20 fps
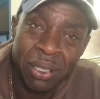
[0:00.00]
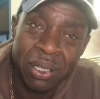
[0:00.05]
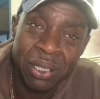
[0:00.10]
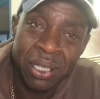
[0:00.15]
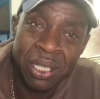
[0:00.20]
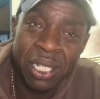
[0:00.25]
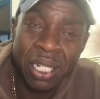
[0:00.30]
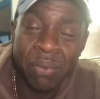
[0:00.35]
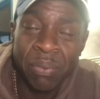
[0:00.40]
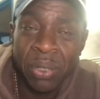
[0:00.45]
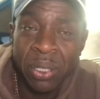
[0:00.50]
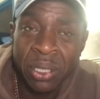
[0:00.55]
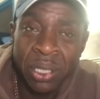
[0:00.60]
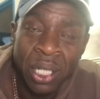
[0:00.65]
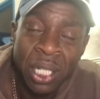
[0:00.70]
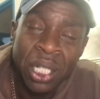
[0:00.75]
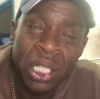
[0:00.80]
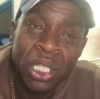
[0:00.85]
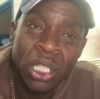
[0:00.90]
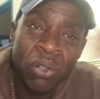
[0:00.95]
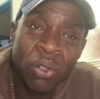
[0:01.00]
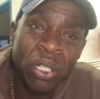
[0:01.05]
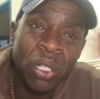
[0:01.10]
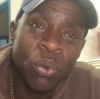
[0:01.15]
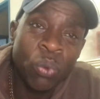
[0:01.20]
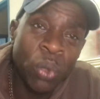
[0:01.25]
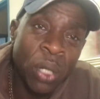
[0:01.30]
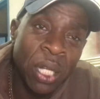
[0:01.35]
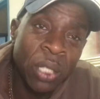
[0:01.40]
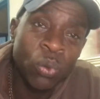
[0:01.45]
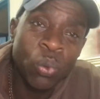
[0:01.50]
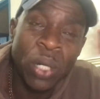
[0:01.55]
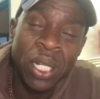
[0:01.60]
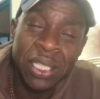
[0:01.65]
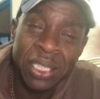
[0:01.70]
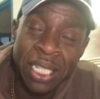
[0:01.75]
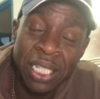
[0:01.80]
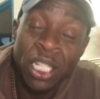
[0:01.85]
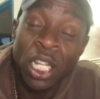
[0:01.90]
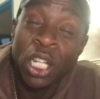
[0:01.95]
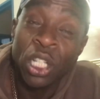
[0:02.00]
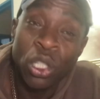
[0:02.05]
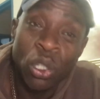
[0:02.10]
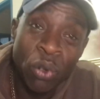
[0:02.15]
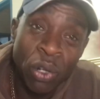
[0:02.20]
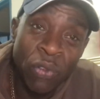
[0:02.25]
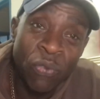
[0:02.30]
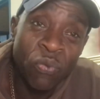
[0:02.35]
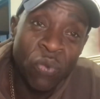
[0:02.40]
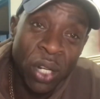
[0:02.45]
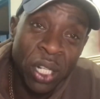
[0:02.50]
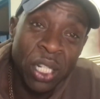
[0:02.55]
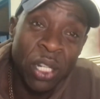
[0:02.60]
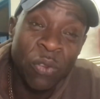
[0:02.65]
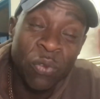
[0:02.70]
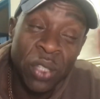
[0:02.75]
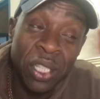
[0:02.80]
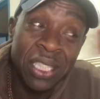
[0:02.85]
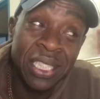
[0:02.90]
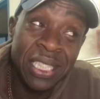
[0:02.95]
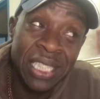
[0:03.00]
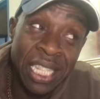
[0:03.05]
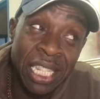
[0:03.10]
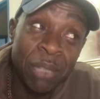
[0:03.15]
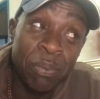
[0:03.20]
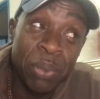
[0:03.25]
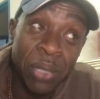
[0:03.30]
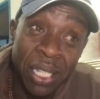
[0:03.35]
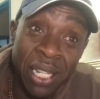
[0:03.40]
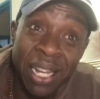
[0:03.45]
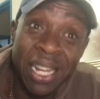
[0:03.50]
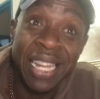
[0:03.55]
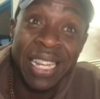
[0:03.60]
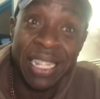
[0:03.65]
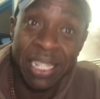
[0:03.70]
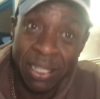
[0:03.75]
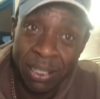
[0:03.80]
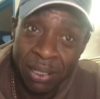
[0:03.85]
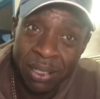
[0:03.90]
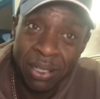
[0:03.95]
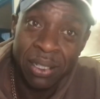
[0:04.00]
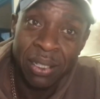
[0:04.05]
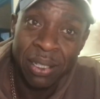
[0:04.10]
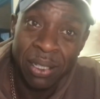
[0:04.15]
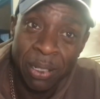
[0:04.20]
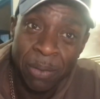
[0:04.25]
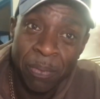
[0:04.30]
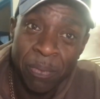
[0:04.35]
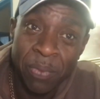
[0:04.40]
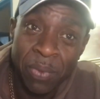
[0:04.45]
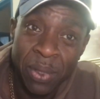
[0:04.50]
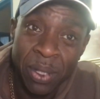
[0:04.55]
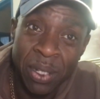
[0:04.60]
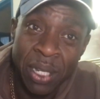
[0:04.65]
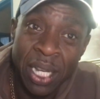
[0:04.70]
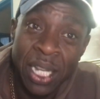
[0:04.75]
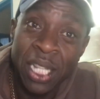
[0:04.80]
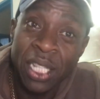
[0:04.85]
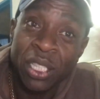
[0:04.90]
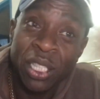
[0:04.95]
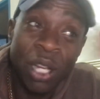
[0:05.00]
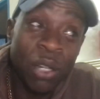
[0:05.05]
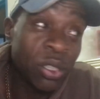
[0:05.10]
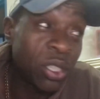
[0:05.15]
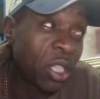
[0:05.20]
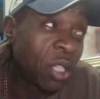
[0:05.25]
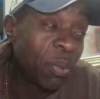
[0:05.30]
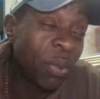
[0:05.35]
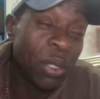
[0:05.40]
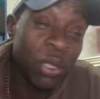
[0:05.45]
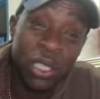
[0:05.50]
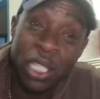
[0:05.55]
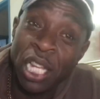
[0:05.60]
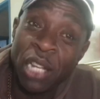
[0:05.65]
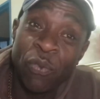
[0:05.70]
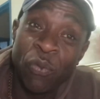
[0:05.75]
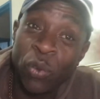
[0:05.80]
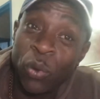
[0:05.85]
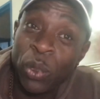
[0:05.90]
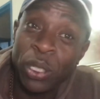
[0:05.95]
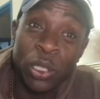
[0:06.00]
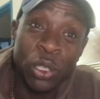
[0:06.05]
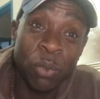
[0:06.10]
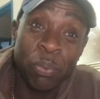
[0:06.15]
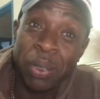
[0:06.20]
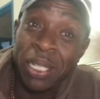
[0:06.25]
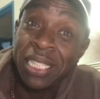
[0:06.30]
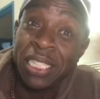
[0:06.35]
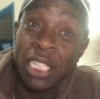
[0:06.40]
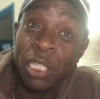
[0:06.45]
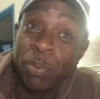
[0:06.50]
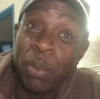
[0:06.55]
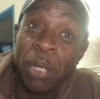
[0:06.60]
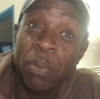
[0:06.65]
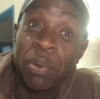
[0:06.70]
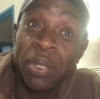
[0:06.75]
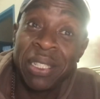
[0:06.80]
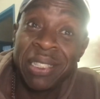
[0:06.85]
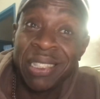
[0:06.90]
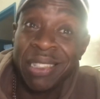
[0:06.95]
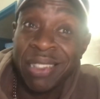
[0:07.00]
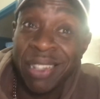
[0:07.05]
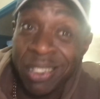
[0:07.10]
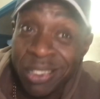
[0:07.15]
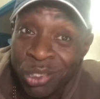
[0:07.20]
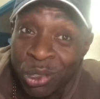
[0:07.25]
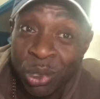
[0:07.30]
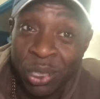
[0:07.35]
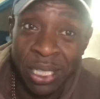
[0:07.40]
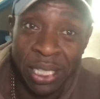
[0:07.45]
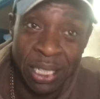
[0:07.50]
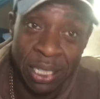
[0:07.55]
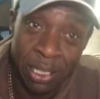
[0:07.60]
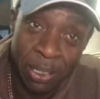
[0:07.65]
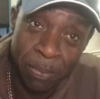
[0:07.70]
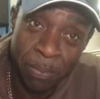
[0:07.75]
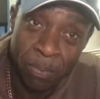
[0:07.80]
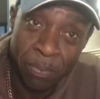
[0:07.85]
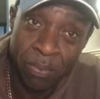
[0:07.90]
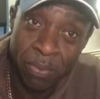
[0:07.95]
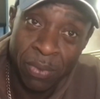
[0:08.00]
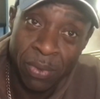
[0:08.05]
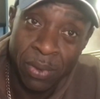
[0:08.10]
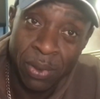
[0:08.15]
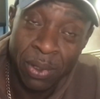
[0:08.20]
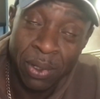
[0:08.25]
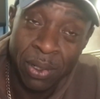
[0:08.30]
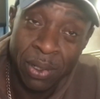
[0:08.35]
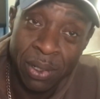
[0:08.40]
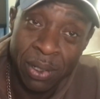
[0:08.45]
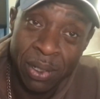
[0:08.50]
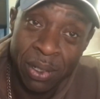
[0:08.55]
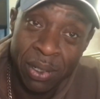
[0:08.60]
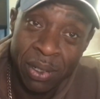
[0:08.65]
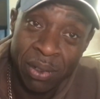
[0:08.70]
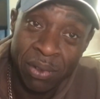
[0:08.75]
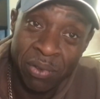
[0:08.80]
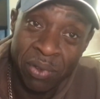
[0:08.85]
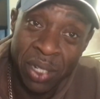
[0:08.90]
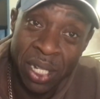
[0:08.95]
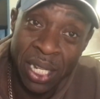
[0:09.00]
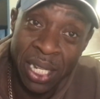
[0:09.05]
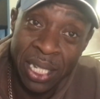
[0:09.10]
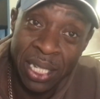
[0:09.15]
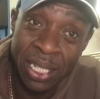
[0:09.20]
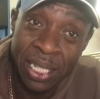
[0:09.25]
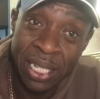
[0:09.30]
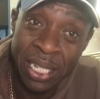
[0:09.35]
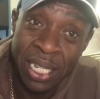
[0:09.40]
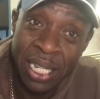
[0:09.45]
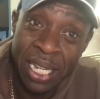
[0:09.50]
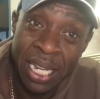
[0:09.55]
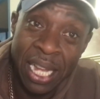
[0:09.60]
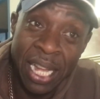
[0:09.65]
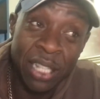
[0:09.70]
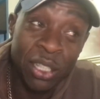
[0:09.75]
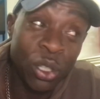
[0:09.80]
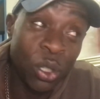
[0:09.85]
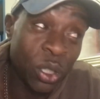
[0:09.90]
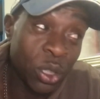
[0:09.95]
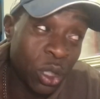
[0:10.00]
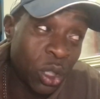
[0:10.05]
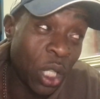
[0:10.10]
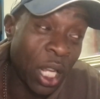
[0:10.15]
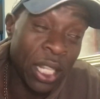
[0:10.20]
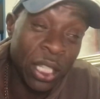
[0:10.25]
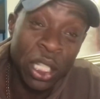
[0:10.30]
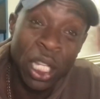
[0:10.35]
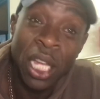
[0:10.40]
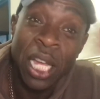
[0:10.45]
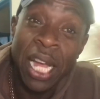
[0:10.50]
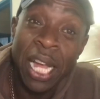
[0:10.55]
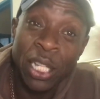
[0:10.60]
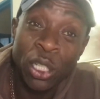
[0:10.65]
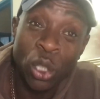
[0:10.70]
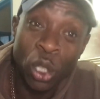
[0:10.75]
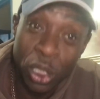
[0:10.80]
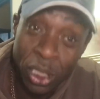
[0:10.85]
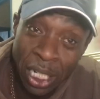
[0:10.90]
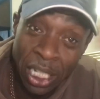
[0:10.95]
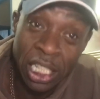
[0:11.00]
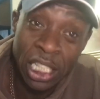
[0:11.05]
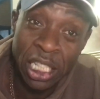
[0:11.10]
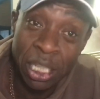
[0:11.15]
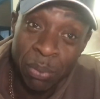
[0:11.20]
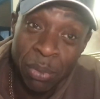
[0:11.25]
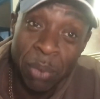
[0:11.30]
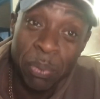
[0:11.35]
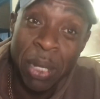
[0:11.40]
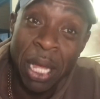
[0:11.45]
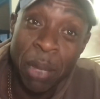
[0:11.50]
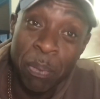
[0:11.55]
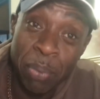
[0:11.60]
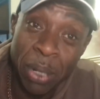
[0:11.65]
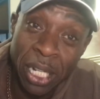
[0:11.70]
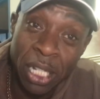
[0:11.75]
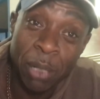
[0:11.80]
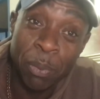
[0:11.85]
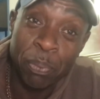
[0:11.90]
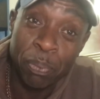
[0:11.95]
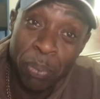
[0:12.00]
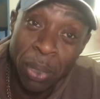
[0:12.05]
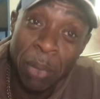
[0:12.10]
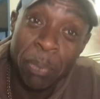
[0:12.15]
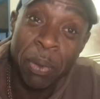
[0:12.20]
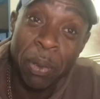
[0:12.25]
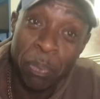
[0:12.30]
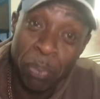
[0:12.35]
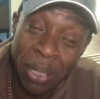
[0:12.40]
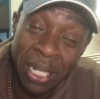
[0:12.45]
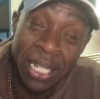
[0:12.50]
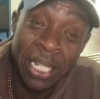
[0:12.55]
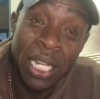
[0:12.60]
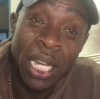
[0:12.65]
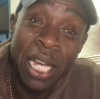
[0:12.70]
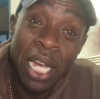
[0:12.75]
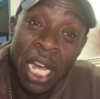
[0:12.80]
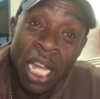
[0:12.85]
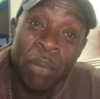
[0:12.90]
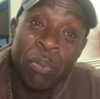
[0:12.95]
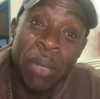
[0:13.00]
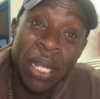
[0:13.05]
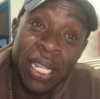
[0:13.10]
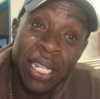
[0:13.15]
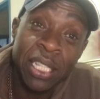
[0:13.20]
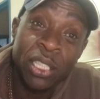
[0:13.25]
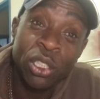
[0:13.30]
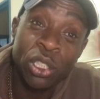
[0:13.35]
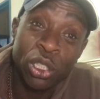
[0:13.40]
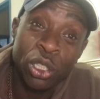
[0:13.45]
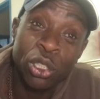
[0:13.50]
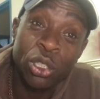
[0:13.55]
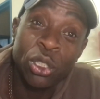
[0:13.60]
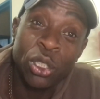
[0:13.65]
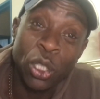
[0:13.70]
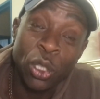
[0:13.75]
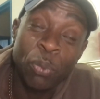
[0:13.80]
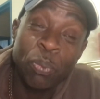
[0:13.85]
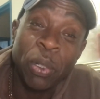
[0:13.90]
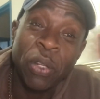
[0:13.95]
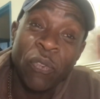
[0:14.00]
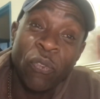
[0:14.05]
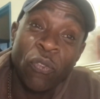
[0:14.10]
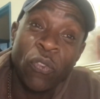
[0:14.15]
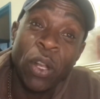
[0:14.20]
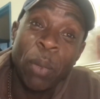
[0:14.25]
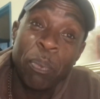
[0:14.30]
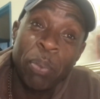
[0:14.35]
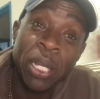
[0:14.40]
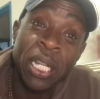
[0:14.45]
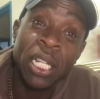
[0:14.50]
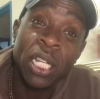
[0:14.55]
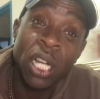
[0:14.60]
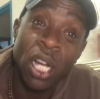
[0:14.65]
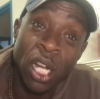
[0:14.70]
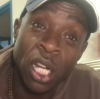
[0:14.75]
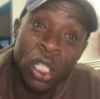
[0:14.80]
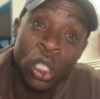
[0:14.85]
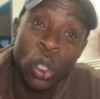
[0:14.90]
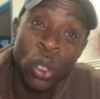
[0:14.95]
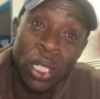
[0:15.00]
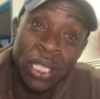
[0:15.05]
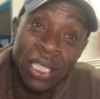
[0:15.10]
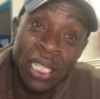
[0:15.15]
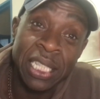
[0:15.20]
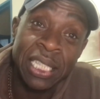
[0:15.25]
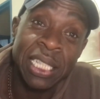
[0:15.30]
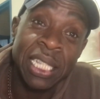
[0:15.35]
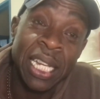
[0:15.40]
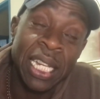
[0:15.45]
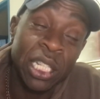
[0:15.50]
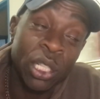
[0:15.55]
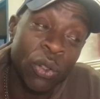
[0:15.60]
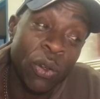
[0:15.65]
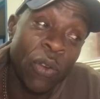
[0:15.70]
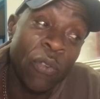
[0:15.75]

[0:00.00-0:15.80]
Come on, you're on a worldwide stage. You're in front of the CBI. Those are the most influential business people in the country, right? And you're telling them about Peppa Pig and making stupid flipping car noises like you're a